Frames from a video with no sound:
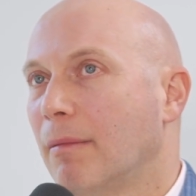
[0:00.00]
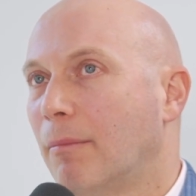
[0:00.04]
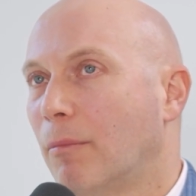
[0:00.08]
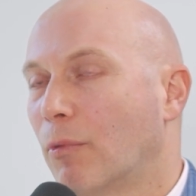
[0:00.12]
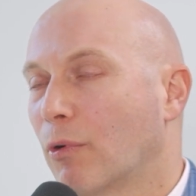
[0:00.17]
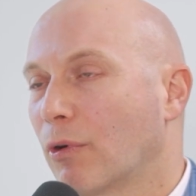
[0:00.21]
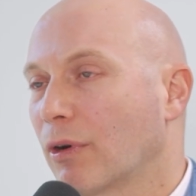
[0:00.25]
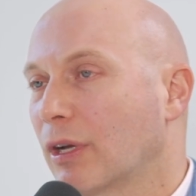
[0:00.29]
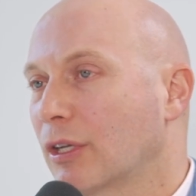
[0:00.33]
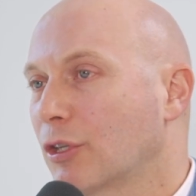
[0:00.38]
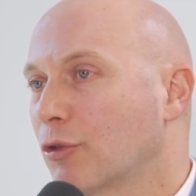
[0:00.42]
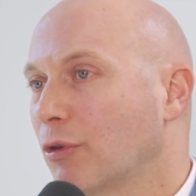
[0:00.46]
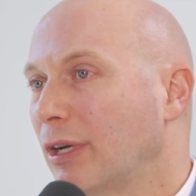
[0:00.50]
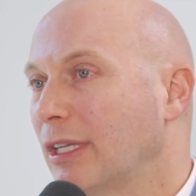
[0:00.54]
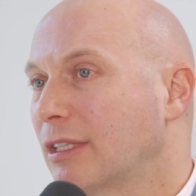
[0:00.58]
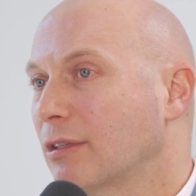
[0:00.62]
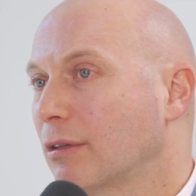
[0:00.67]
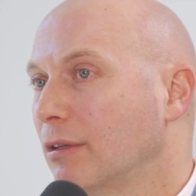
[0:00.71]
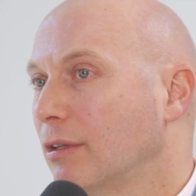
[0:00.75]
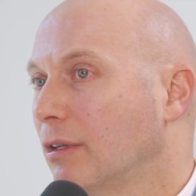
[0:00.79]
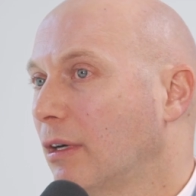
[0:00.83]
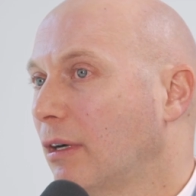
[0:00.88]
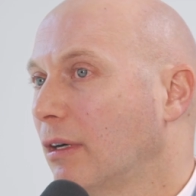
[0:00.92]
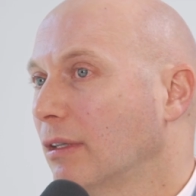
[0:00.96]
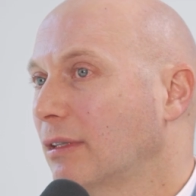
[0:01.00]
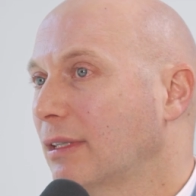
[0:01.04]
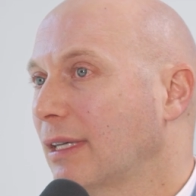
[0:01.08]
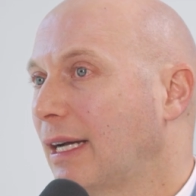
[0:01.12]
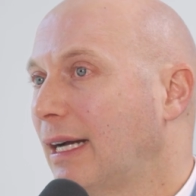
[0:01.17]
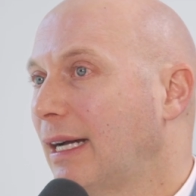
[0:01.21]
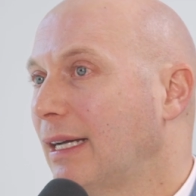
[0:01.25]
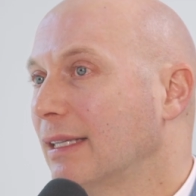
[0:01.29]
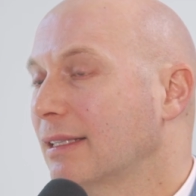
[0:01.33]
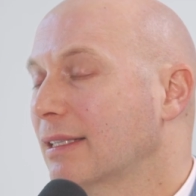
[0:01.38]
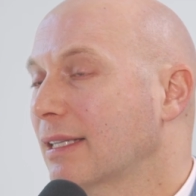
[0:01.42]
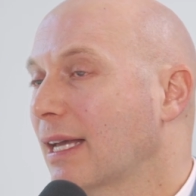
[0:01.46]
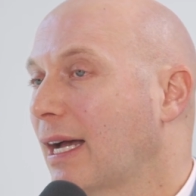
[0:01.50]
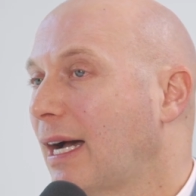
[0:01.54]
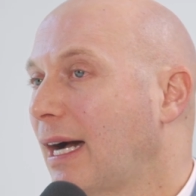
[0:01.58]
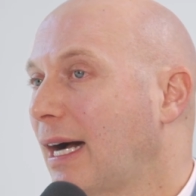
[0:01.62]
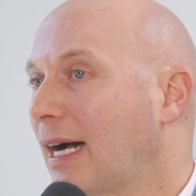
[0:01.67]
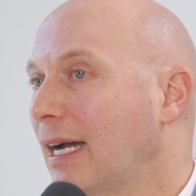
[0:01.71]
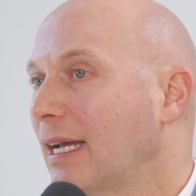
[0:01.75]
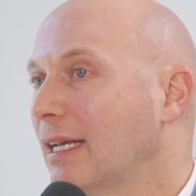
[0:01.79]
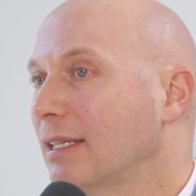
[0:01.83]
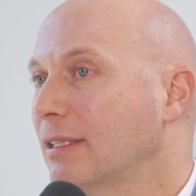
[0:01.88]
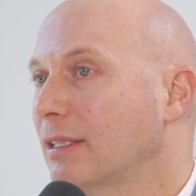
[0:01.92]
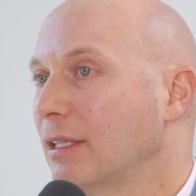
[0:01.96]
Mortgage rates are not as
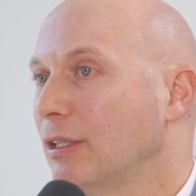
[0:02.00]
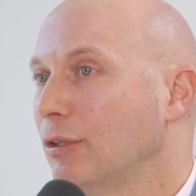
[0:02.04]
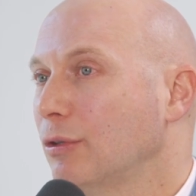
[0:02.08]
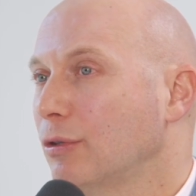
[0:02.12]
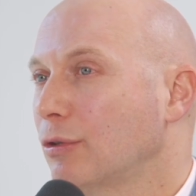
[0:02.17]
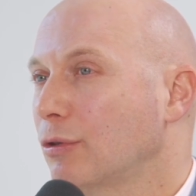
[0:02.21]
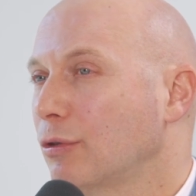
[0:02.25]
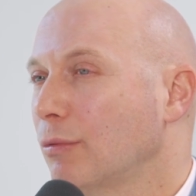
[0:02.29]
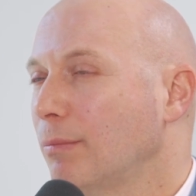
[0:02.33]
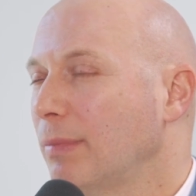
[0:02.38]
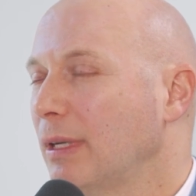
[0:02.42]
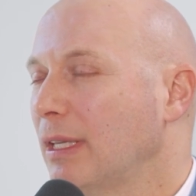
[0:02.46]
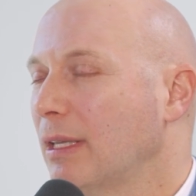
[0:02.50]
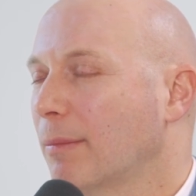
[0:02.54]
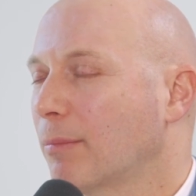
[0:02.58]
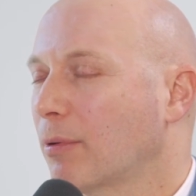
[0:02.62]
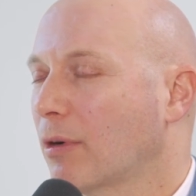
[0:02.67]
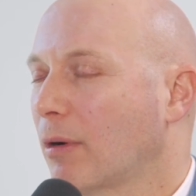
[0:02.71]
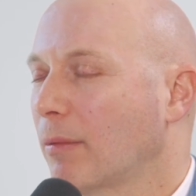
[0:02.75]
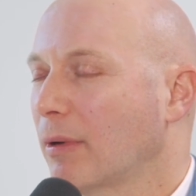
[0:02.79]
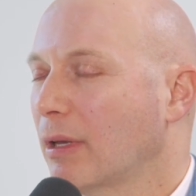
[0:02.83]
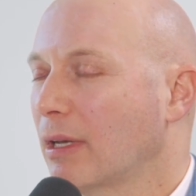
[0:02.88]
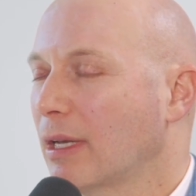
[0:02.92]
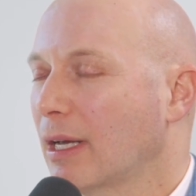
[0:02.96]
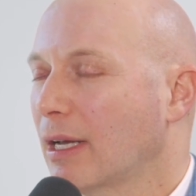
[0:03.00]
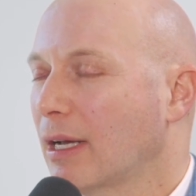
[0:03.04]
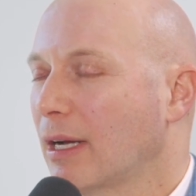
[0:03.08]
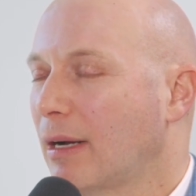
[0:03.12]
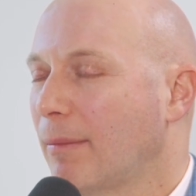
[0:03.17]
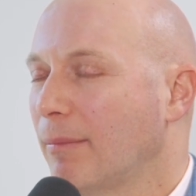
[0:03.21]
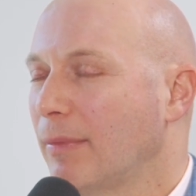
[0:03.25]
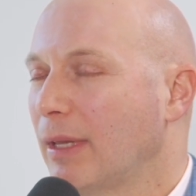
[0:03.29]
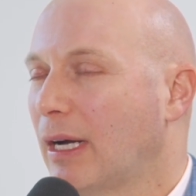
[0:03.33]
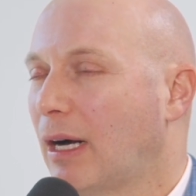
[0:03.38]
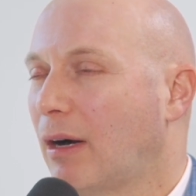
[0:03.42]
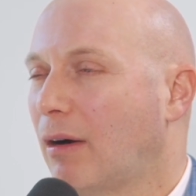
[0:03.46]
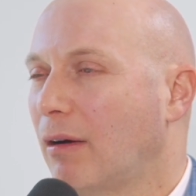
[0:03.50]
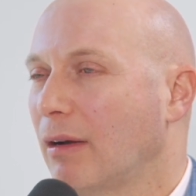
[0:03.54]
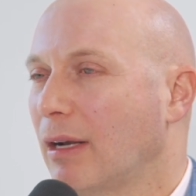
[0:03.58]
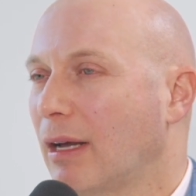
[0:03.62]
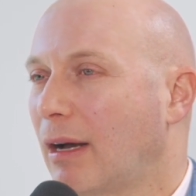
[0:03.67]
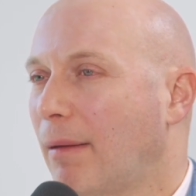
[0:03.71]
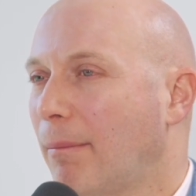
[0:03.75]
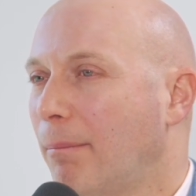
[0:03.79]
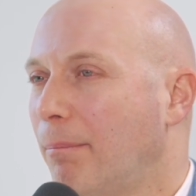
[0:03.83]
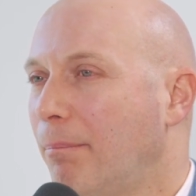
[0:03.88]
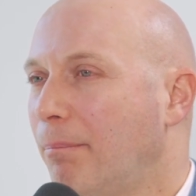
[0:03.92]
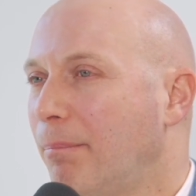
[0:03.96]
high as they used to be. They're probably going to come down
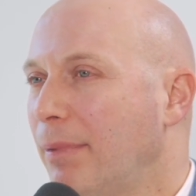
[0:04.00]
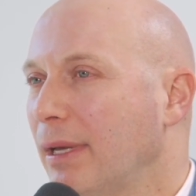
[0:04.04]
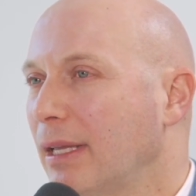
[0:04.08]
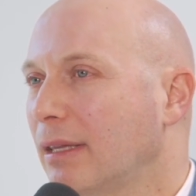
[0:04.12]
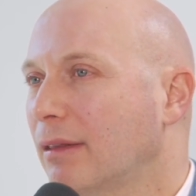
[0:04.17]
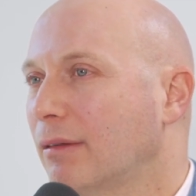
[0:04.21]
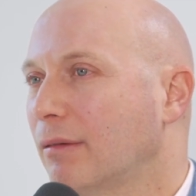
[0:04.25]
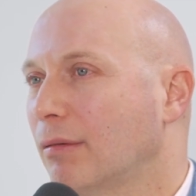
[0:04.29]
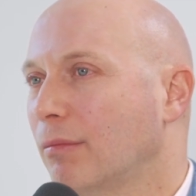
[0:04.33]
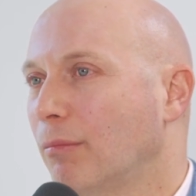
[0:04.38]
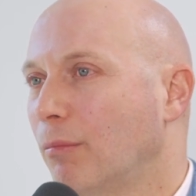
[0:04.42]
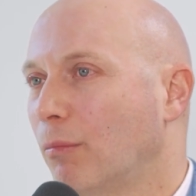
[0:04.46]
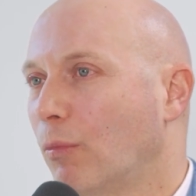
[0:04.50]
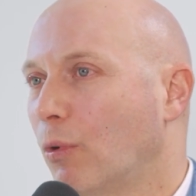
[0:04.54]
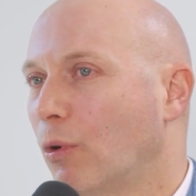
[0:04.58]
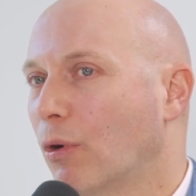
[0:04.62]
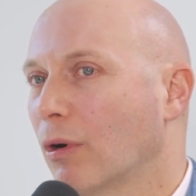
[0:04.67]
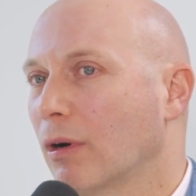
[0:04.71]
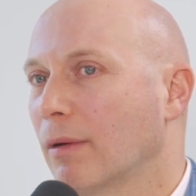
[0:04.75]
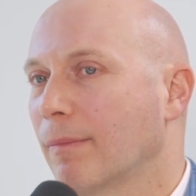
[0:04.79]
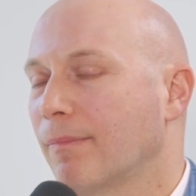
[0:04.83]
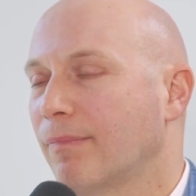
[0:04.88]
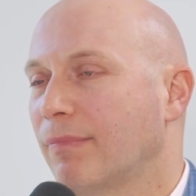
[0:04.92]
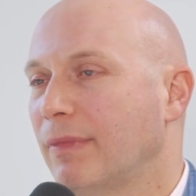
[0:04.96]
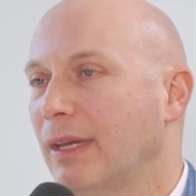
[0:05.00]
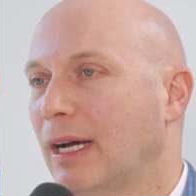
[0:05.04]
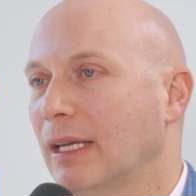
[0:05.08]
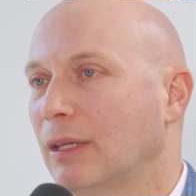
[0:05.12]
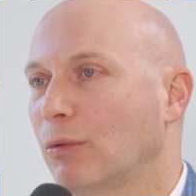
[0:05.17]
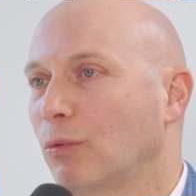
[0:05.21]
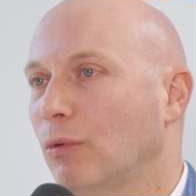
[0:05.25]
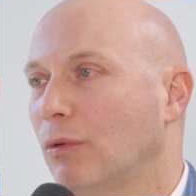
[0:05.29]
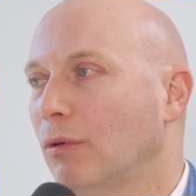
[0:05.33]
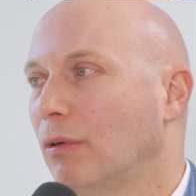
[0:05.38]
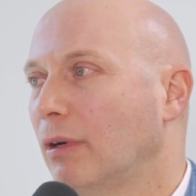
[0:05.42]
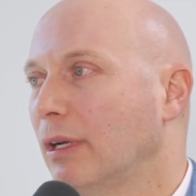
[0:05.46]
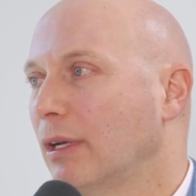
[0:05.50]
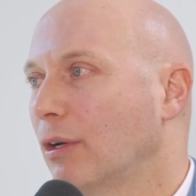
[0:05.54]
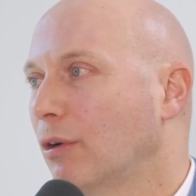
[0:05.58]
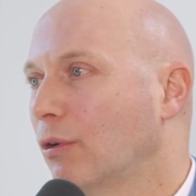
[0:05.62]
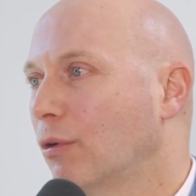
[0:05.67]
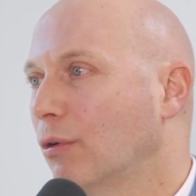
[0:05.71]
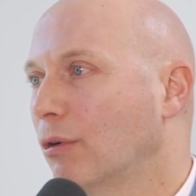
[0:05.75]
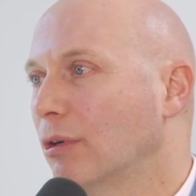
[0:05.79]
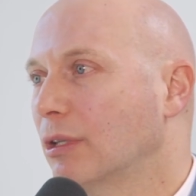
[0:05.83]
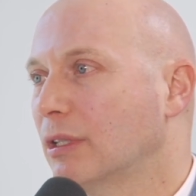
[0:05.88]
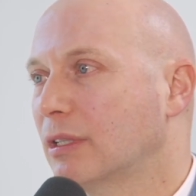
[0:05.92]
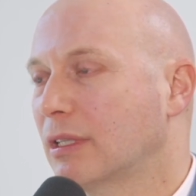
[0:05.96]
a bit more. That will
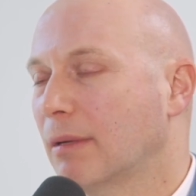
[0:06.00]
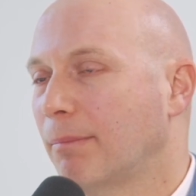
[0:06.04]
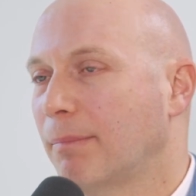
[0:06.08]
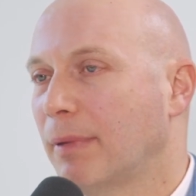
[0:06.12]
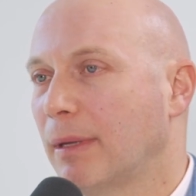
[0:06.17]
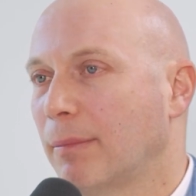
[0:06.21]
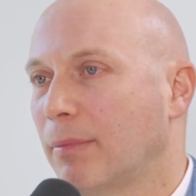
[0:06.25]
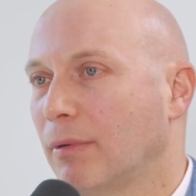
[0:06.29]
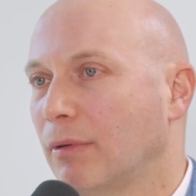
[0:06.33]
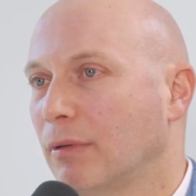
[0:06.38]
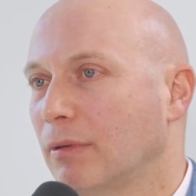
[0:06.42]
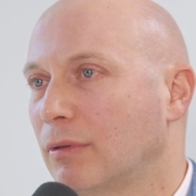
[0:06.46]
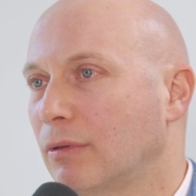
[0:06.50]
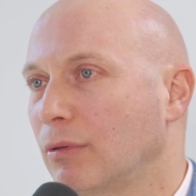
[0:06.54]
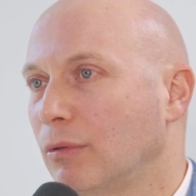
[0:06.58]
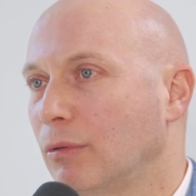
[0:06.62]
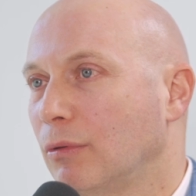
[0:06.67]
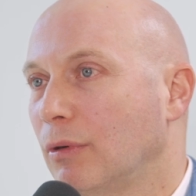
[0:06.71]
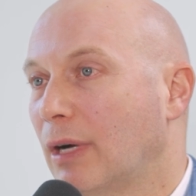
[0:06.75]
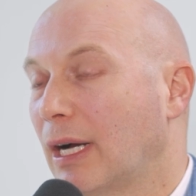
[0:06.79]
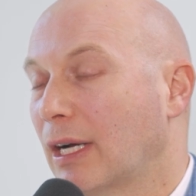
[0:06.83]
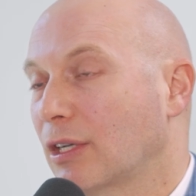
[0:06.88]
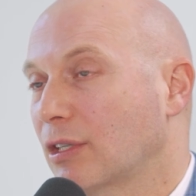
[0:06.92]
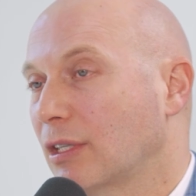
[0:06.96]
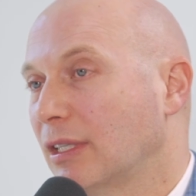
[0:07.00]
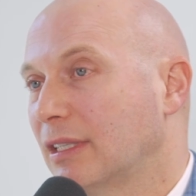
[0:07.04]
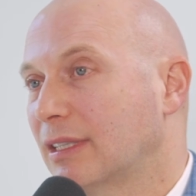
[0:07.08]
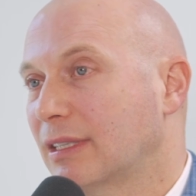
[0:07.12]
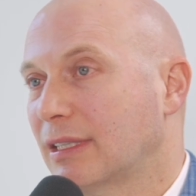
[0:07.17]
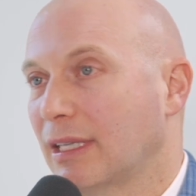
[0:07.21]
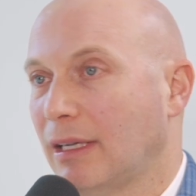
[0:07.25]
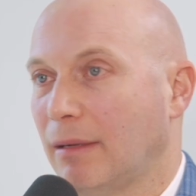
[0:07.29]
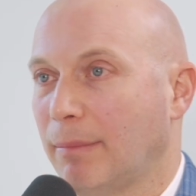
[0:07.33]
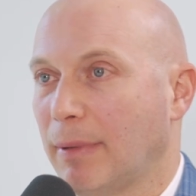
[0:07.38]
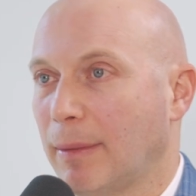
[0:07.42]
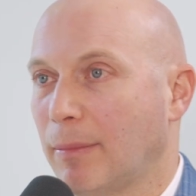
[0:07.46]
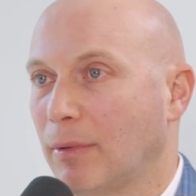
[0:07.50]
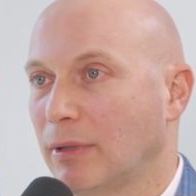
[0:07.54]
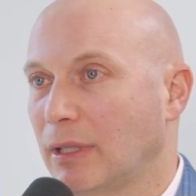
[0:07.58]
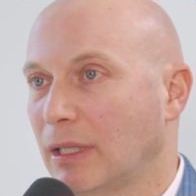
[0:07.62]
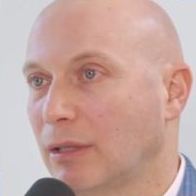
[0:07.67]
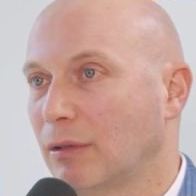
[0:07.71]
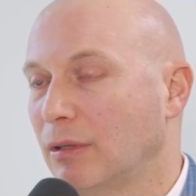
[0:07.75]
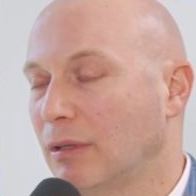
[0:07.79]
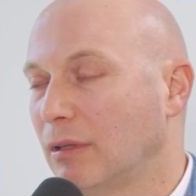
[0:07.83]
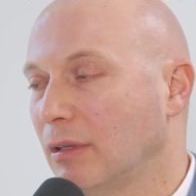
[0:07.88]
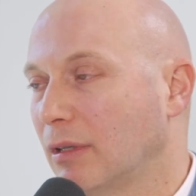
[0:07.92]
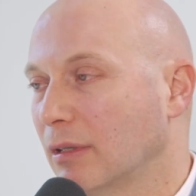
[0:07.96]
encourage some people to actually sell, people
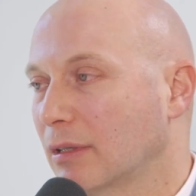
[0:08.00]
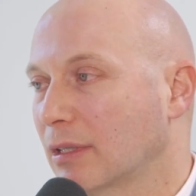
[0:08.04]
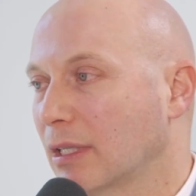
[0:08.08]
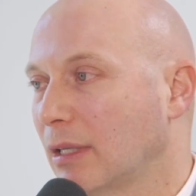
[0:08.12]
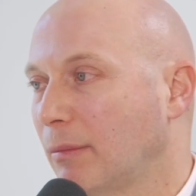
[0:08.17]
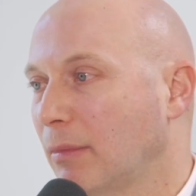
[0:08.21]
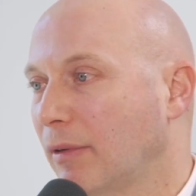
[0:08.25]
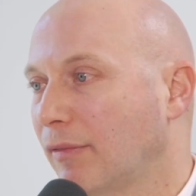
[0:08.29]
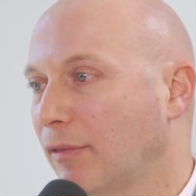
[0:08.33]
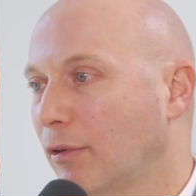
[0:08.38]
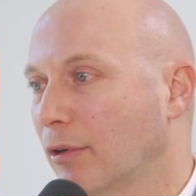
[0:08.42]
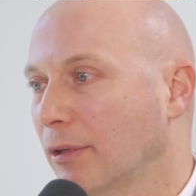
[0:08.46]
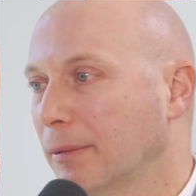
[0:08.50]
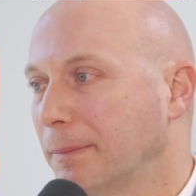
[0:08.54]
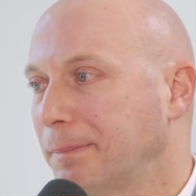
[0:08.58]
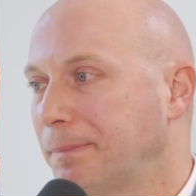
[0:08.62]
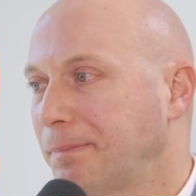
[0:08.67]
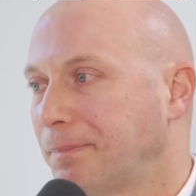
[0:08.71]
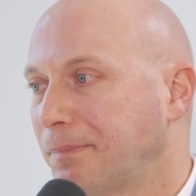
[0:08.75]
that did not sell before.